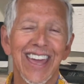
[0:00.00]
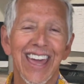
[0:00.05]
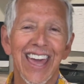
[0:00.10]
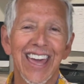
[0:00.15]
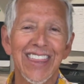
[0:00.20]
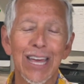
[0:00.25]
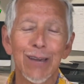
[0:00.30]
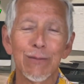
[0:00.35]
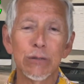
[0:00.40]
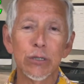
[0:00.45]

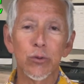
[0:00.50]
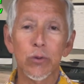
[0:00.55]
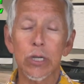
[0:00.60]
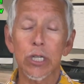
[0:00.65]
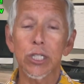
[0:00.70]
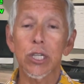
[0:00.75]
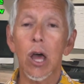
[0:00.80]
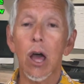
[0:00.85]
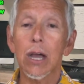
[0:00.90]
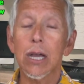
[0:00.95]
And that means we're going
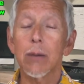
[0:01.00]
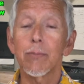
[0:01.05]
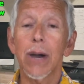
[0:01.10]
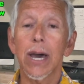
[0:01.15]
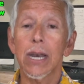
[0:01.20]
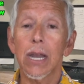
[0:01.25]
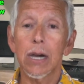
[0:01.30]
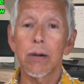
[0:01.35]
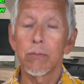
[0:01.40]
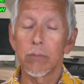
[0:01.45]
to talk
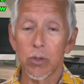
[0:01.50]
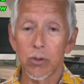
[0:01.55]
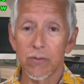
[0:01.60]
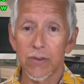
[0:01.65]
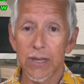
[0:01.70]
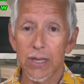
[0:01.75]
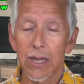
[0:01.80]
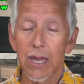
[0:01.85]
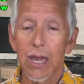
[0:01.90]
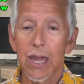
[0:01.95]
about a
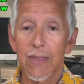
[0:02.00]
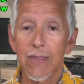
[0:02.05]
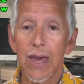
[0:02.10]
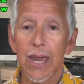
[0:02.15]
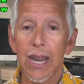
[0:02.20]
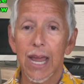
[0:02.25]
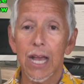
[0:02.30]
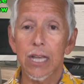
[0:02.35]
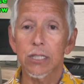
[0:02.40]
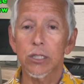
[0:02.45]
movie that
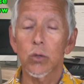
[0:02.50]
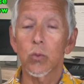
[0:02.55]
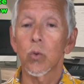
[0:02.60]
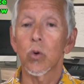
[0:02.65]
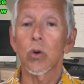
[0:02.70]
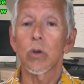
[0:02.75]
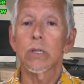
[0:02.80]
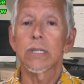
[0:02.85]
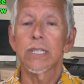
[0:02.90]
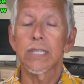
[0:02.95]
has the
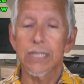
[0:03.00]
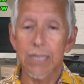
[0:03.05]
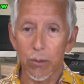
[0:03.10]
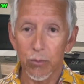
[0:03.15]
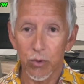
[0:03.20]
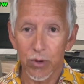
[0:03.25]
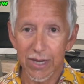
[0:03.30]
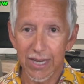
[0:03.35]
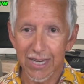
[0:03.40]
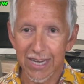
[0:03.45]
word
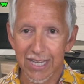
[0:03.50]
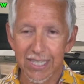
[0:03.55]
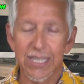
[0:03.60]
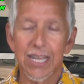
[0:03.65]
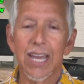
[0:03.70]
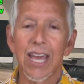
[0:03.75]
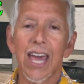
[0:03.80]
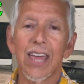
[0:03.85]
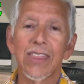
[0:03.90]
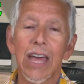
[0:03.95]
summer in it.
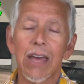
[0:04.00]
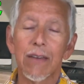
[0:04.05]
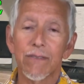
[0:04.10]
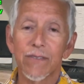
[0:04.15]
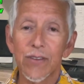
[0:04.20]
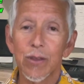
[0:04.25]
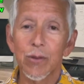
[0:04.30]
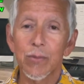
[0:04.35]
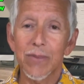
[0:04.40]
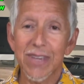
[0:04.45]
And that
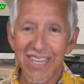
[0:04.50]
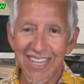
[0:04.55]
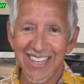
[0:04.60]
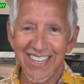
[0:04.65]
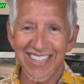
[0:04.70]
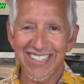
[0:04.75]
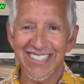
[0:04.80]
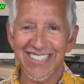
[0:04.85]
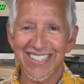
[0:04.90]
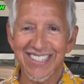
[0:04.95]
film
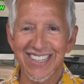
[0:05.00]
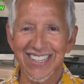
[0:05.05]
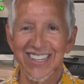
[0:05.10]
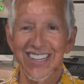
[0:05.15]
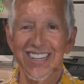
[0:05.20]
is